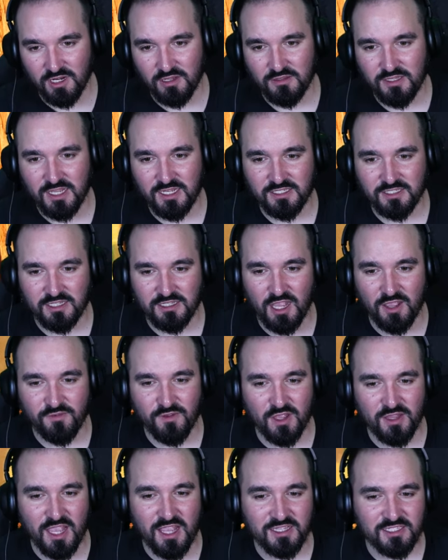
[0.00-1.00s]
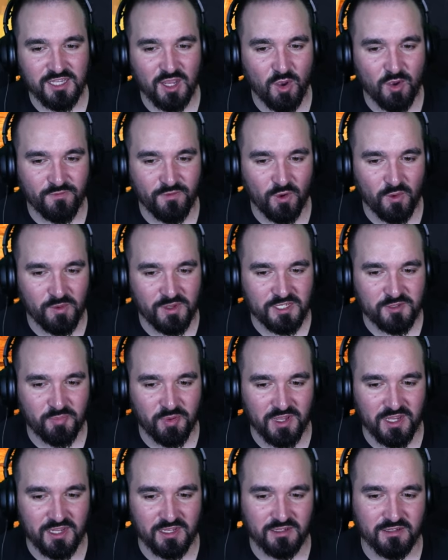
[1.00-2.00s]
that's uh, that's how I've always
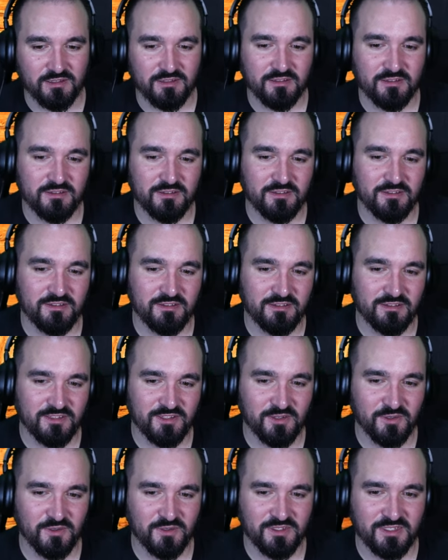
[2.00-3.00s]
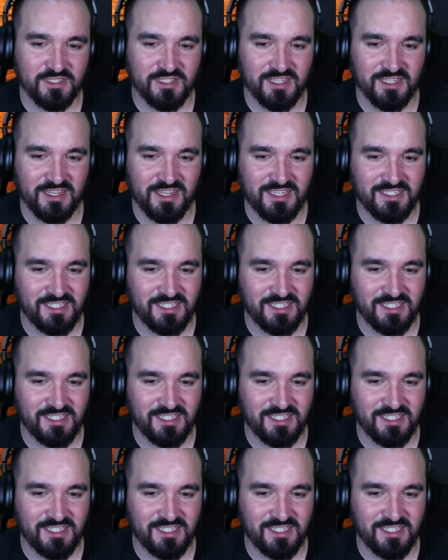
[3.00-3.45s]
been, dudes. This